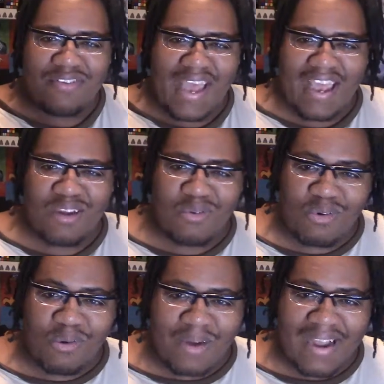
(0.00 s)

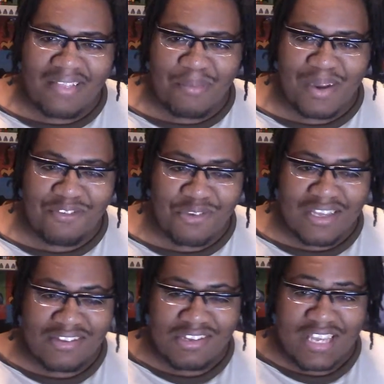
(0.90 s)
aggro around them, and if
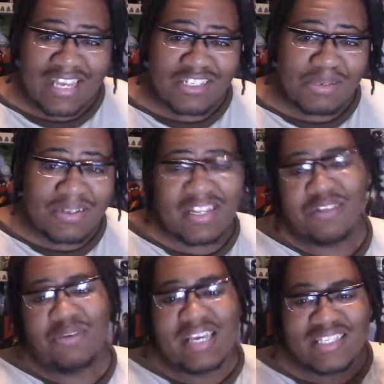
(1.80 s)
you get into it
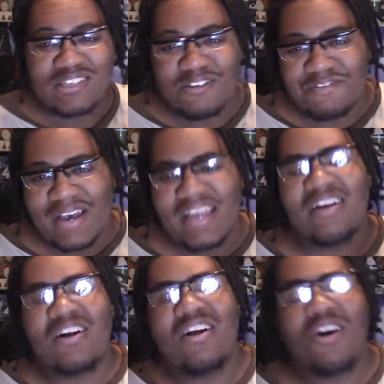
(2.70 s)
then you get into a fight
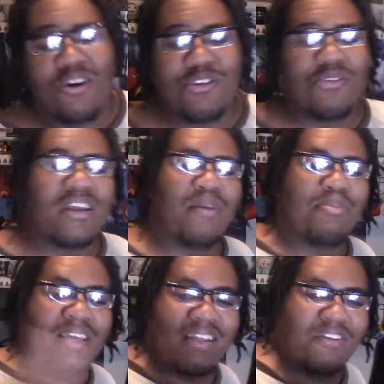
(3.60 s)
or you can
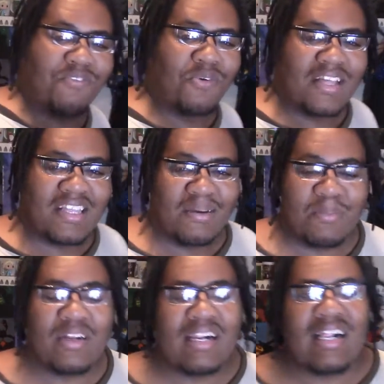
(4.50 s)
completely avoid
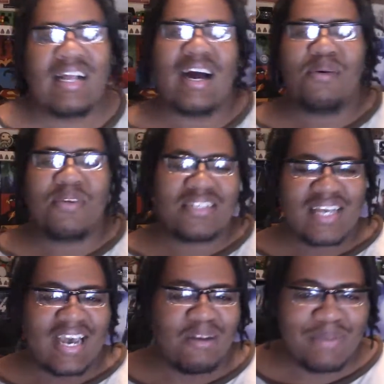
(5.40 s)
them. I want it
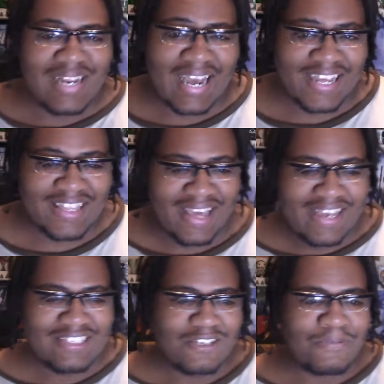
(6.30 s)
to kind of be like
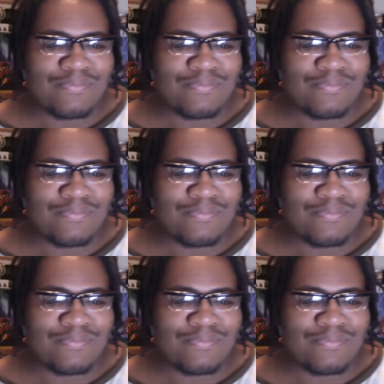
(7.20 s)
that,